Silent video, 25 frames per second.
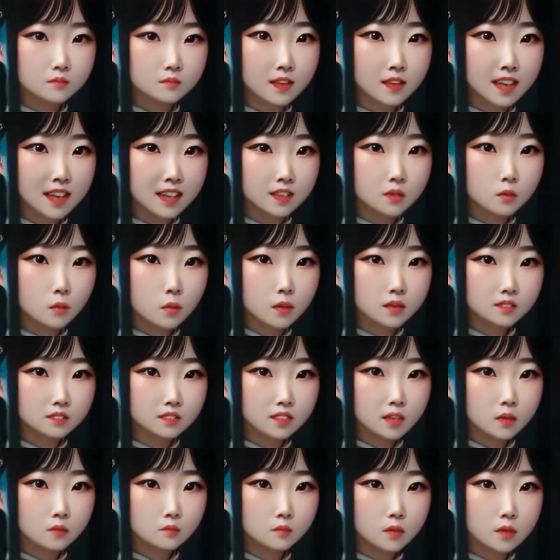Panic
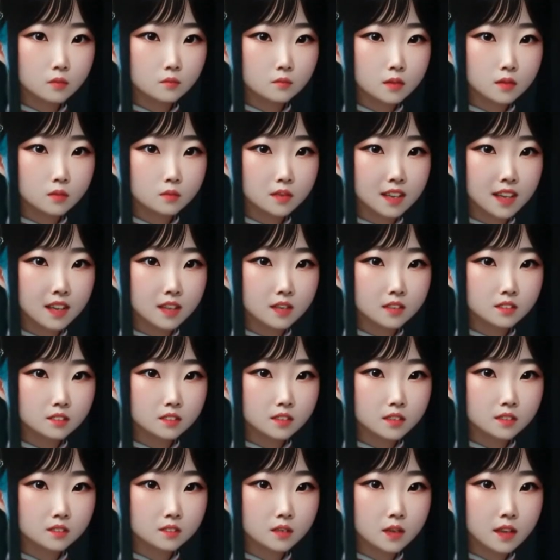washed over Amelia as
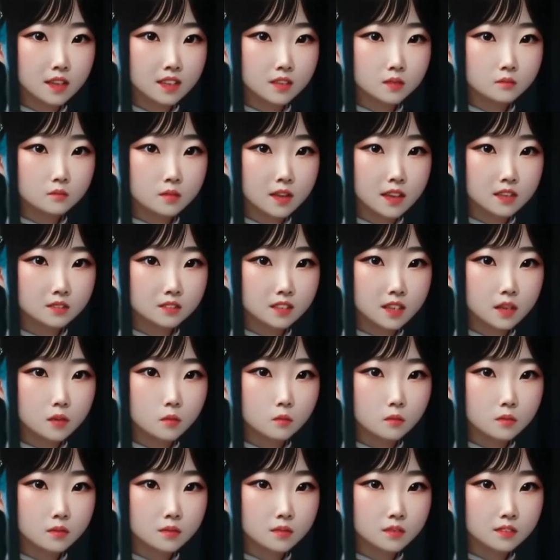she tried in vain to
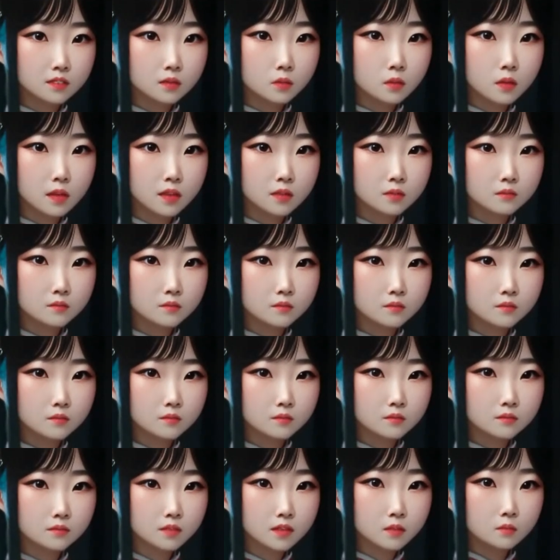open the door.
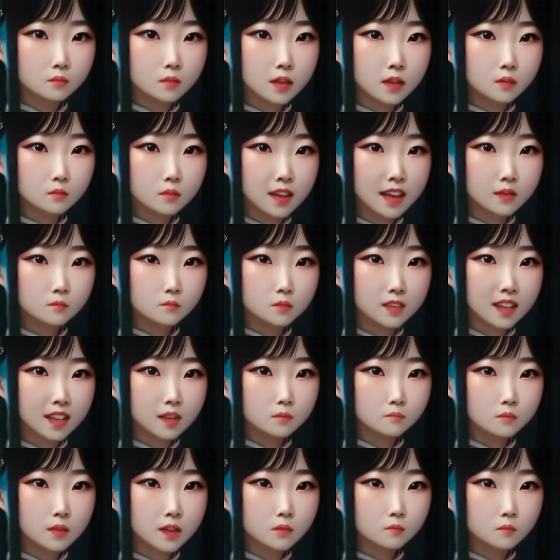The room had
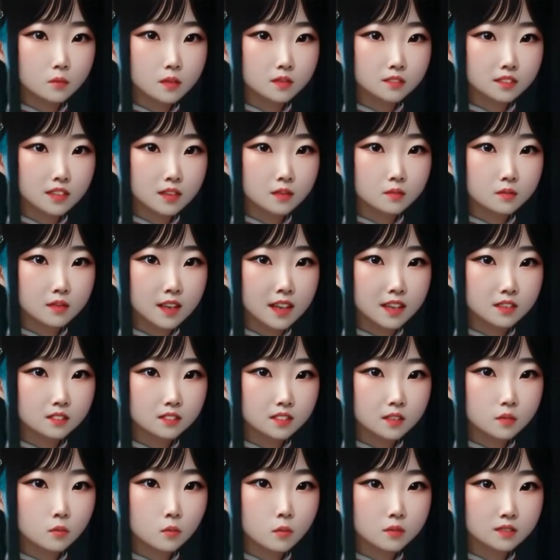become her prison, and
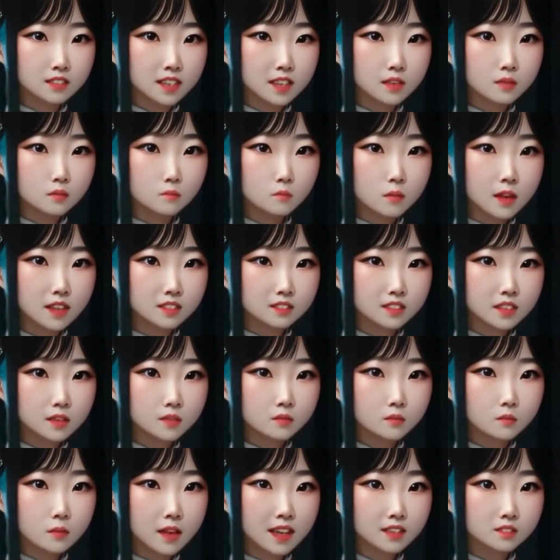she was at the mercy
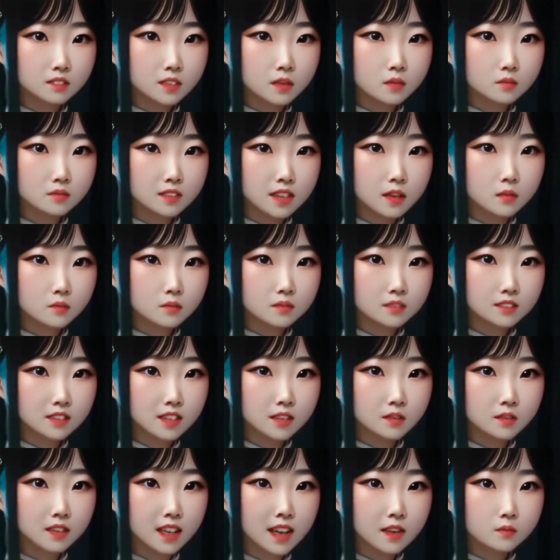of the mansion's
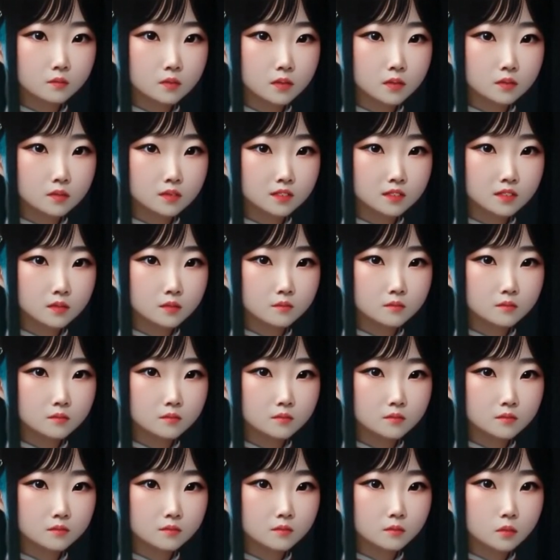unseen inhabitants.
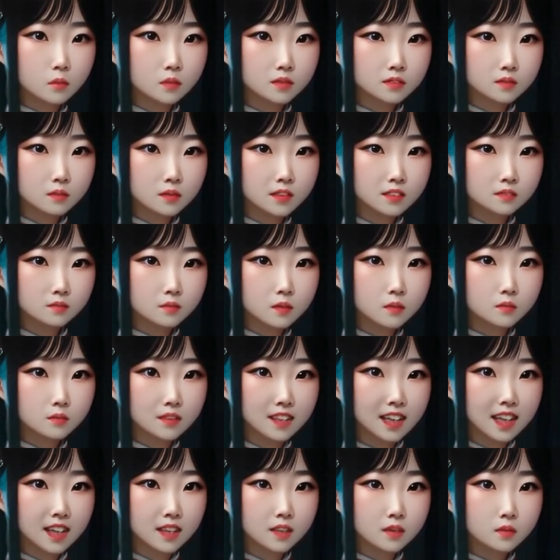Whispers filled
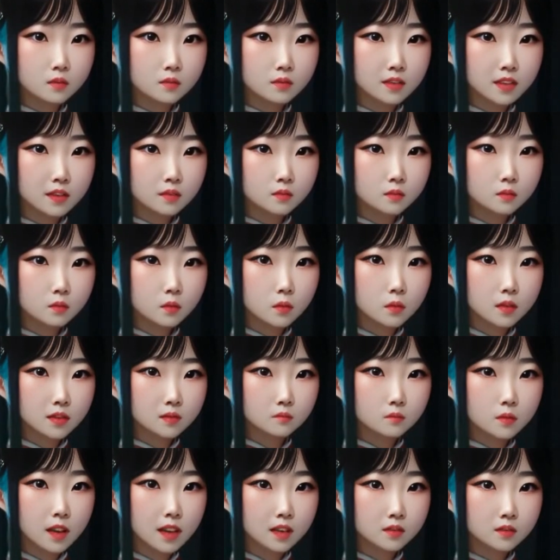the air,
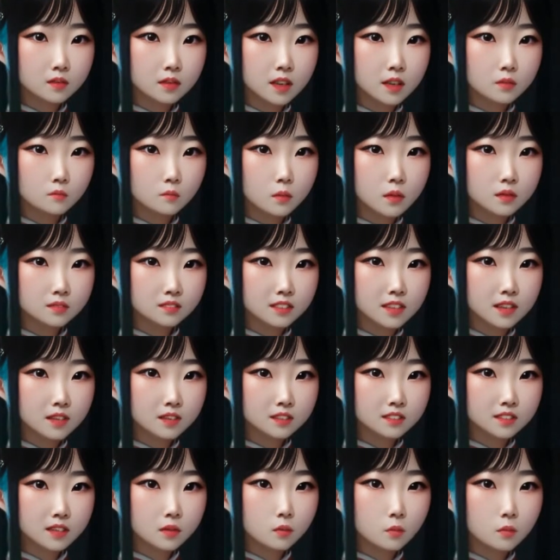growing louder and more
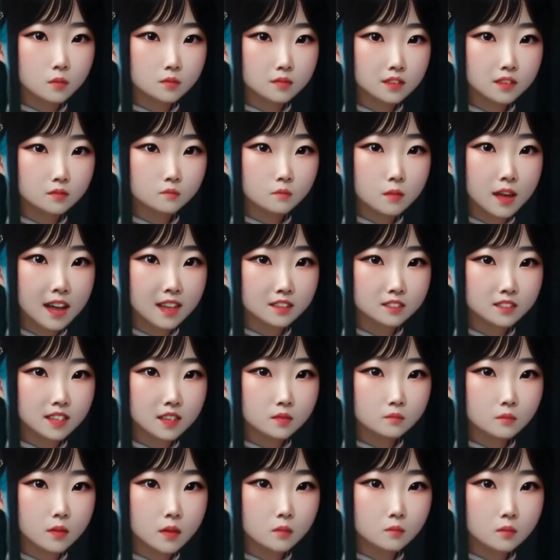sinister with each
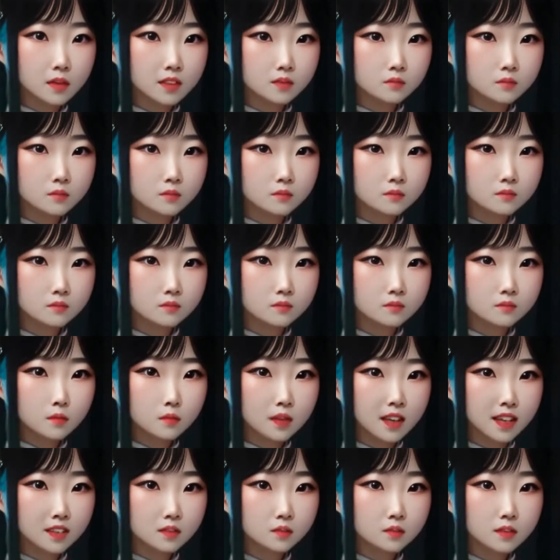passing moment.
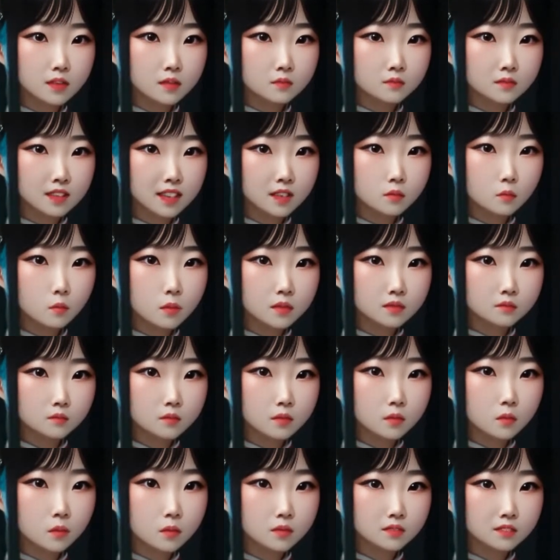"Run," he
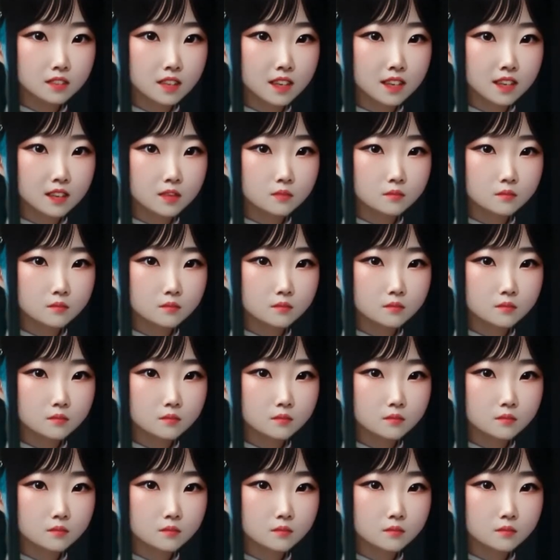whispered hoarsely.